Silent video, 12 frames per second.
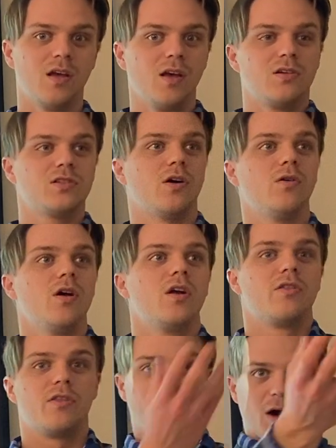So
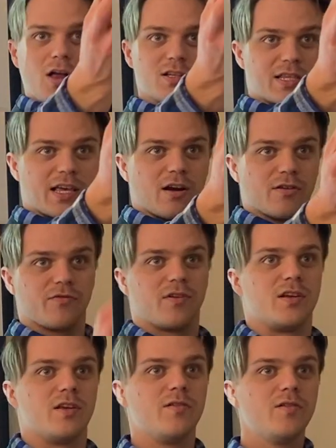the ball is there in
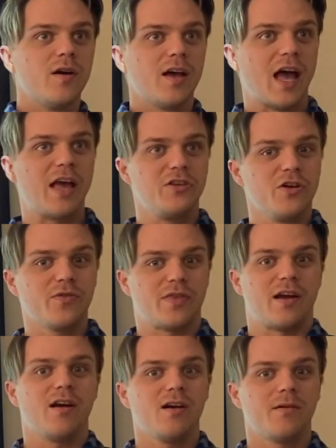front of you, and you're
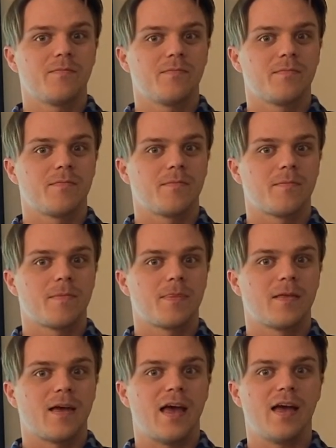there,
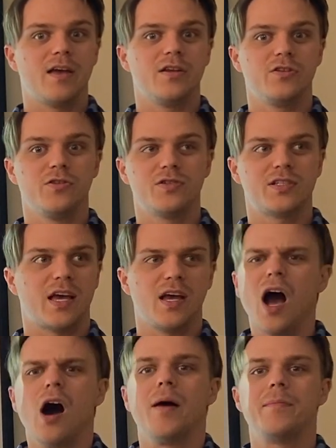and you say,
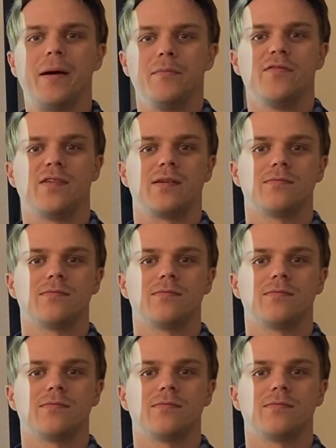oh, I'm not moving